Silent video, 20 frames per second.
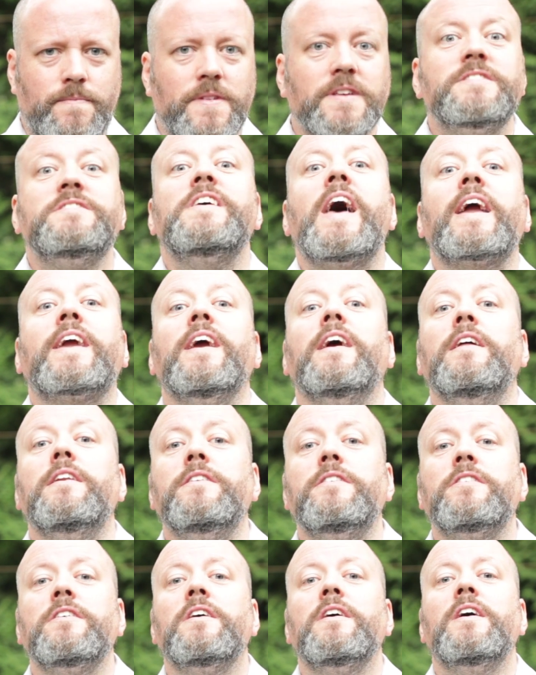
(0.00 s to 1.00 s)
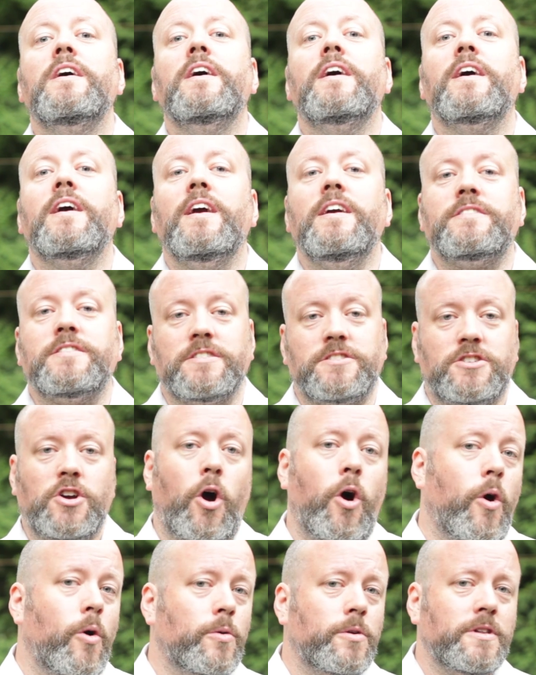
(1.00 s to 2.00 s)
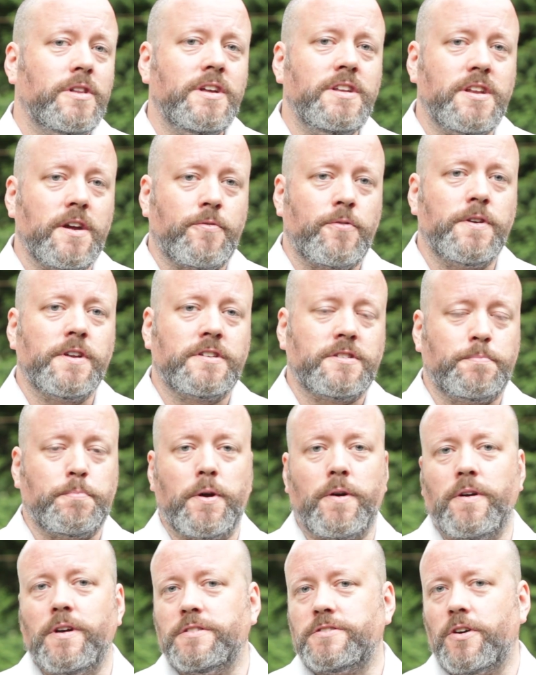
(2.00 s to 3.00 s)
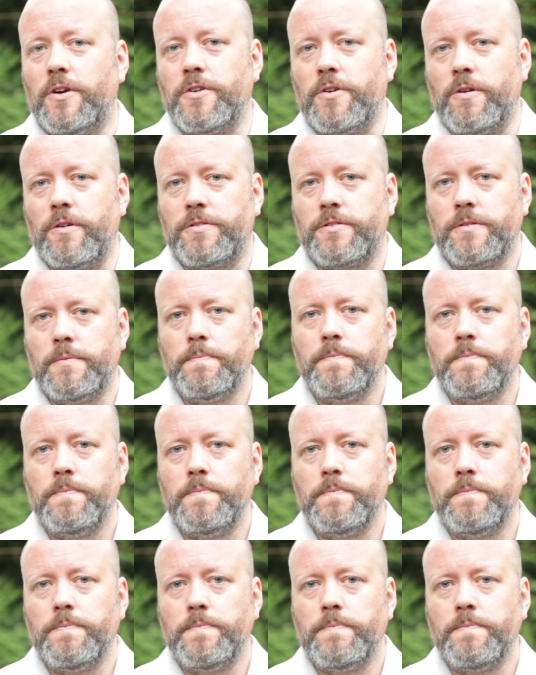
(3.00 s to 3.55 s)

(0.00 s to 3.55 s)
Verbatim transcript: Second, it's a totally different experience on Earth.